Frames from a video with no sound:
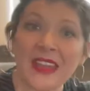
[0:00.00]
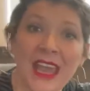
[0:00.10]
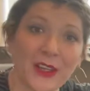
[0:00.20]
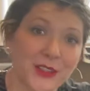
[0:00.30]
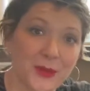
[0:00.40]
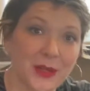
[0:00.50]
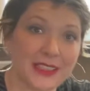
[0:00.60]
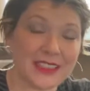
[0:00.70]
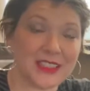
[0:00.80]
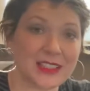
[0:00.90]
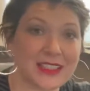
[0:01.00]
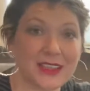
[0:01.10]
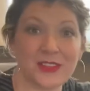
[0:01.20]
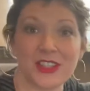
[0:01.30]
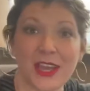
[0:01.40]
I also wanted to just give
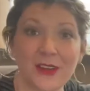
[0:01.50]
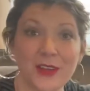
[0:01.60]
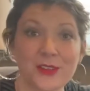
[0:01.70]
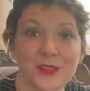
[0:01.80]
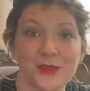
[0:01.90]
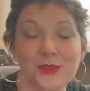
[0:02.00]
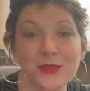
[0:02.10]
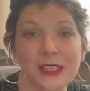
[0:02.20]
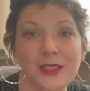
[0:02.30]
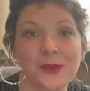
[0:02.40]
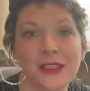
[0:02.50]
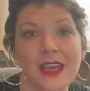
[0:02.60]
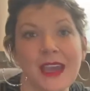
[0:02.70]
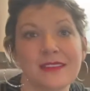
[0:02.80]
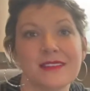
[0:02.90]
a shout out to Julie, who had
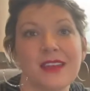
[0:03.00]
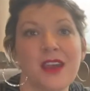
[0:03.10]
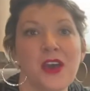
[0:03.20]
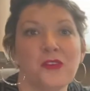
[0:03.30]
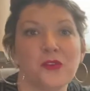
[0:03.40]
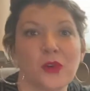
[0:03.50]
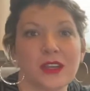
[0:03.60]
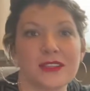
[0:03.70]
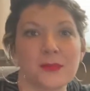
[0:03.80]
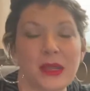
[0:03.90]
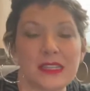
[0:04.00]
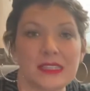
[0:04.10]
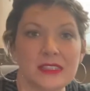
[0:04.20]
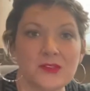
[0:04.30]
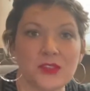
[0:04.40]
asked for some
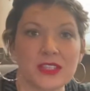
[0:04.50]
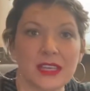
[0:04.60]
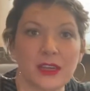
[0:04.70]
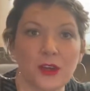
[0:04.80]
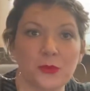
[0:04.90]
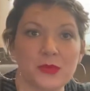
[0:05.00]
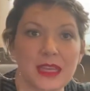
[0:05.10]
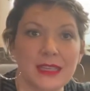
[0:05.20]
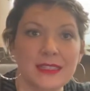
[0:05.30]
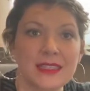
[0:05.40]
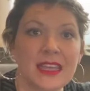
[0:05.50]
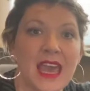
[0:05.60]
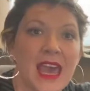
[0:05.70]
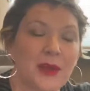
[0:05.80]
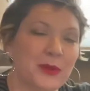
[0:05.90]
ideas for stay-at-home dates,
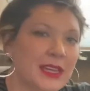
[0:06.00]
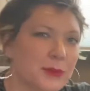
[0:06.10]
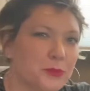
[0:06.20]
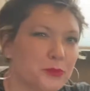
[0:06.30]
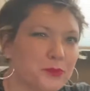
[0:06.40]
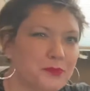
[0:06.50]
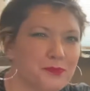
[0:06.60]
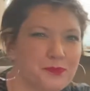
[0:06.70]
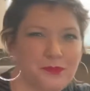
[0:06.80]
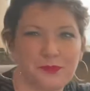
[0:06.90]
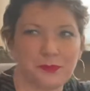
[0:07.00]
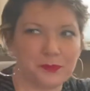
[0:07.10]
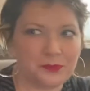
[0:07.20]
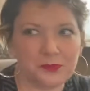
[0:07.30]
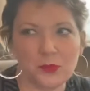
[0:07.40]
and we kind
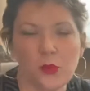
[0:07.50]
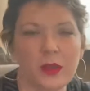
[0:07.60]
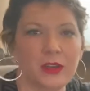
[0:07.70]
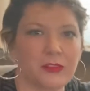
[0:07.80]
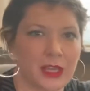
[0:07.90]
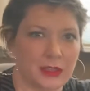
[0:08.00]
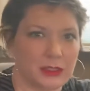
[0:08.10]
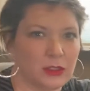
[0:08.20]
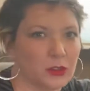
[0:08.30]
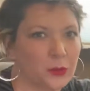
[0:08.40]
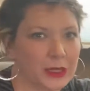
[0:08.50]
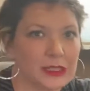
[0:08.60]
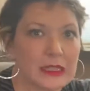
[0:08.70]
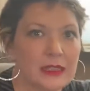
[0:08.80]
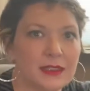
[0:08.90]
of went over that a little
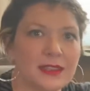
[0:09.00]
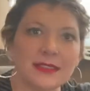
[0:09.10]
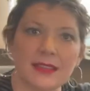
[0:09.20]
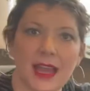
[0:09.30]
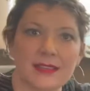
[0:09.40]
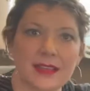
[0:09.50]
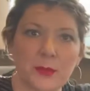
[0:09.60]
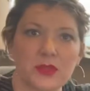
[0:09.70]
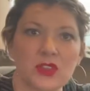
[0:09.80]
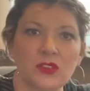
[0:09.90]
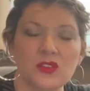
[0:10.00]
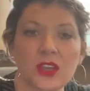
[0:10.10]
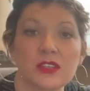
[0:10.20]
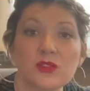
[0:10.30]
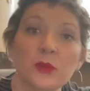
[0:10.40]
quickly in this last episode. So I
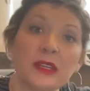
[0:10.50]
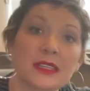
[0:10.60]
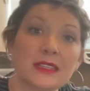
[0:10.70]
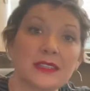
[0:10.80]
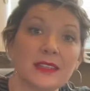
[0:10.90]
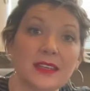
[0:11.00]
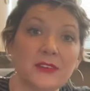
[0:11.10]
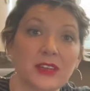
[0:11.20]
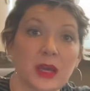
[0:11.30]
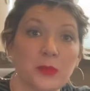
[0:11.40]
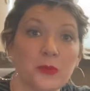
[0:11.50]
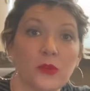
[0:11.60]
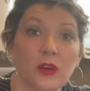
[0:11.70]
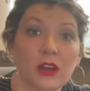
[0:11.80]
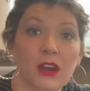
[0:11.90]
just wanted to give a couple
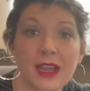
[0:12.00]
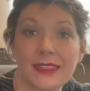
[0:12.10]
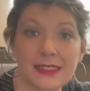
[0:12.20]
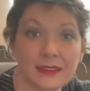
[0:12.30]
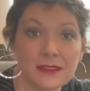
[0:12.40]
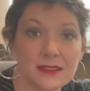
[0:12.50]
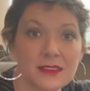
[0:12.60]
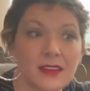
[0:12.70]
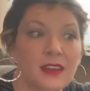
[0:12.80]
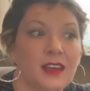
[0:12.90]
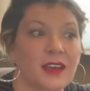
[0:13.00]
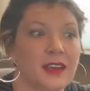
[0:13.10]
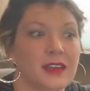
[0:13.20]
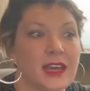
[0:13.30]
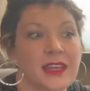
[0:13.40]
more ideas.
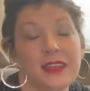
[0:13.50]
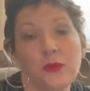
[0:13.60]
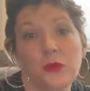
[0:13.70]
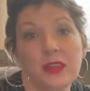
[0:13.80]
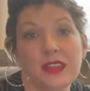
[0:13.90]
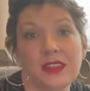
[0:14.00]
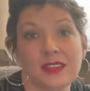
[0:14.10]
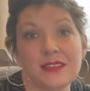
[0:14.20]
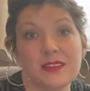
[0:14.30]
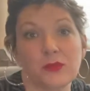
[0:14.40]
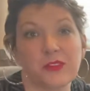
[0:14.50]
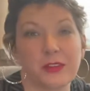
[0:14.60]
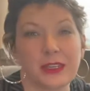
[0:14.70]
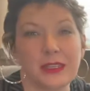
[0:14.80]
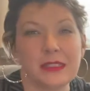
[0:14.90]
I think one of the things that we're
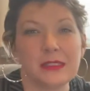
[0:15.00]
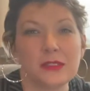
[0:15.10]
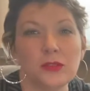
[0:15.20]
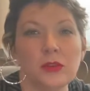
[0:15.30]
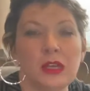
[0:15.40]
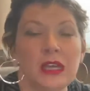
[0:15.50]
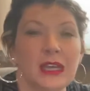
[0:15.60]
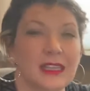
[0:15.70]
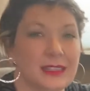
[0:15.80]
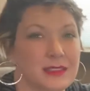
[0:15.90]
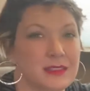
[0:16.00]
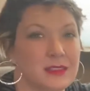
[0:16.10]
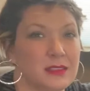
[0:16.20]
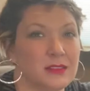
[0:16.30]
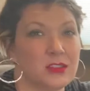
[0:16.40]
forgetting to do, at
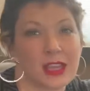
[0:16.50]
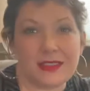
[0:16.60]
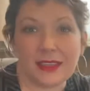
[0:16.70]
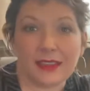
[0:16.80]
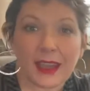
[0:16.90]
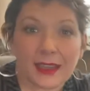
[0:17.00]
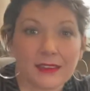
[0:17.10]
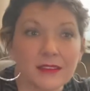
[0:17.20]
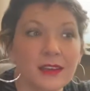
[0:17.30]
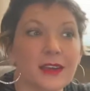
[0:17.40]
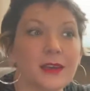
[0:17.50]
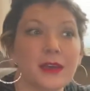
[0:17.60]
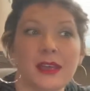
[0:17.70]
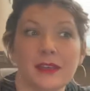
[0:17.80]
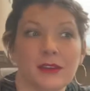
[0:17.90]
least Jesse and
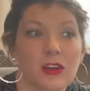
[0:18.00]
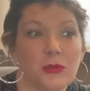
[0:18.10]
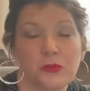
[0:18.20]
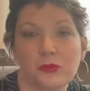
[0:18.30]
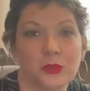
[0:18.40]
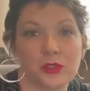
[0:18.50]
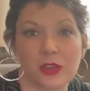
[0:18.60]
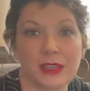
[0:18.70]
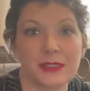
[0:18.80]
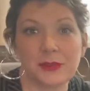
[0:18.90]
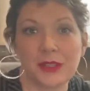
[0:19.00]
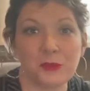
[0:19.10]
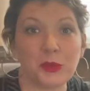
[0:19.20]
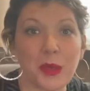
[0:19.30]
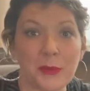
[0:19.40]
I, we're trying to
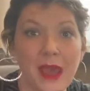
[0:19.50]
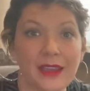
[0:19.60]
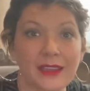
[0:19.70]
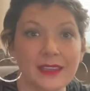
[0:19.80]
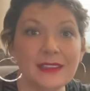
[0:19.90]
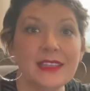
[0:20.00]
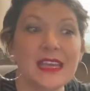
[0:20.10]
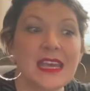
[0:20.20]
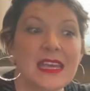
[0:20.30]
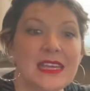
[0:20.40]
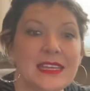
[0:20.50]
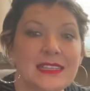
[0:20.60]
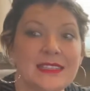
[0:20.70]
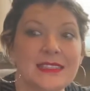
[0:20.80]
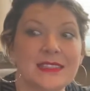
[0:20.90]
implement back in,
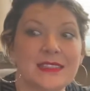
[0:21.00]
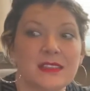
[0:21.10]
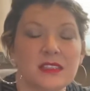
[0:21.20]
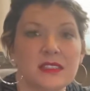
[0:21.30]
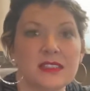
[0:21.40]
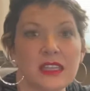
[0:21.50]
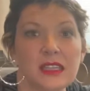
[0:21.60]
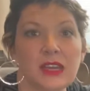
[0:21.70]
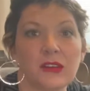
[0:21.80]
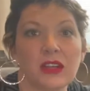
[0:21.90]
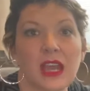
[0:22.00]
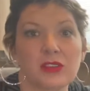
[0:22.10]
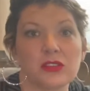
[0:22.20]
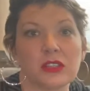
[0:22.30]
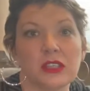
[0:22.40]
is sitting down and
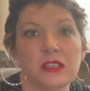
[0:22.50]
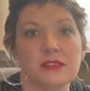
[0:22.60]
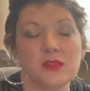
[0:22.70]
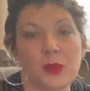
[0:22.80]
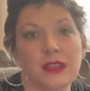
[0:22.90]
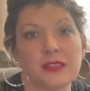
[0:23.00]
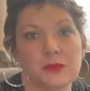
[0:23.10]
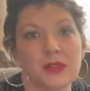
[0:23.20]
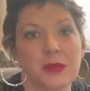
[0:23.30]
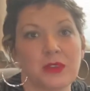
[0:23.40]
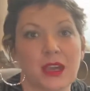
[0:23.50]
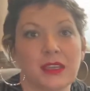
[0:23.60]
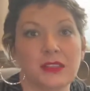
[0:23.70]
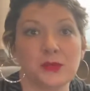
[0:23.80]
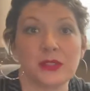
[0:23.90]
actually spending some time talking
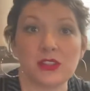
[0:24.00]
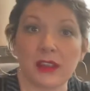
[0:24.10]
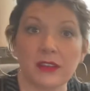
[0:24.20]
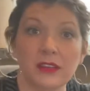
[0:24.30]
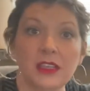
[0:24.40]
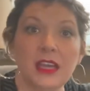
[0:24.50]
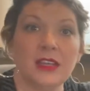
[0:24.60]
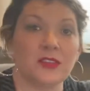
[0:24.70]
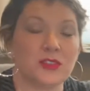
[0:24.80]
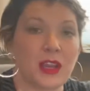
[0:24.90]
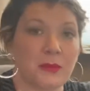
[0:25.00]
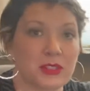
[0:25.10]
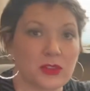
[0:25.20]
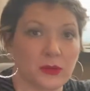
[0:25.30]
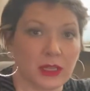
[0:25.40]
to each other. There's not much
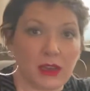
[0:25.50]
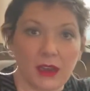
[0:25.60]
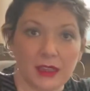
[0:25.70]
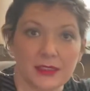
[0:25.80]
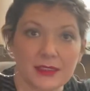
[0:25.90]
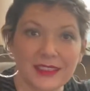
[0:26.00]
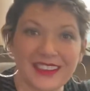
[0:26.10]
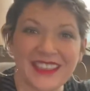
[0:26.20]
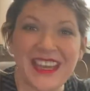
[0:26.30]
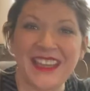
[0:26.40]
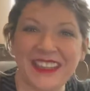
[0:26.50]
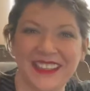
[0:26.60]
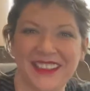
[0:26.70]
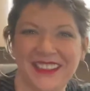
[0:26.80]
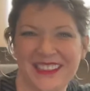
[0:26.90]
going on
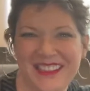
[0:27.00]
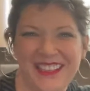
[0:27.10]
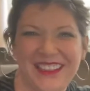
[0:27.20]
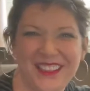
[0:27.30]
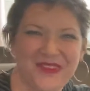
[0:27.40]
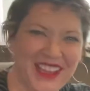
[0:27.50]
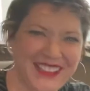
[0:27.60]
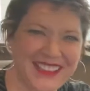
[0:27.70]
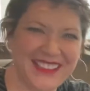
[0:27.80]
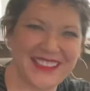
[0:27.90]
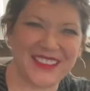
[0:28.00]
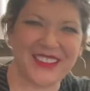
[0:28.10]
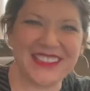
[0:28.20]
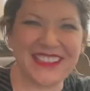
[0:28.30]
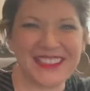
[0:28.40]
a daily basis, so
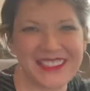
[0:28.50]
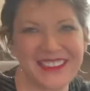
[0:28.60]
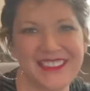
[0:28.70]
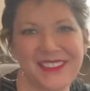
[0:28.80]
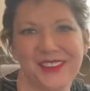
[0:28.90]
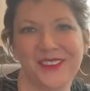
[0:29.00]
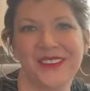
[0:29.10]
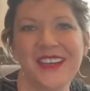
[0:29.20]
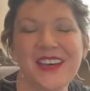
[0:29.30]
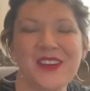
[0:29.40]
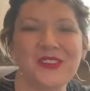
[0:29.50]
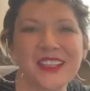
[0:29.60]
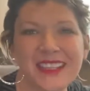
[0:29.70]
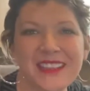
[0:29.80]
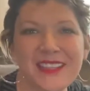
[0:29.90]
it's easy to
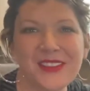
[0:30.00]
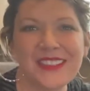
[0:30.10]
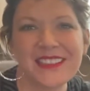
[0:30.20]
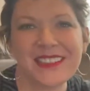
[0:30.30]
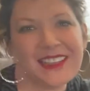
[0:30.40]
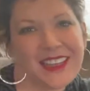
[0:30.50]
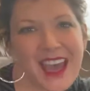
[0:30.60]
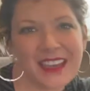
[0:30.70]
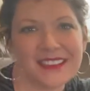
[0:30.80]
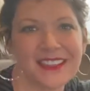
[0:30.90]
forget that you need to connect.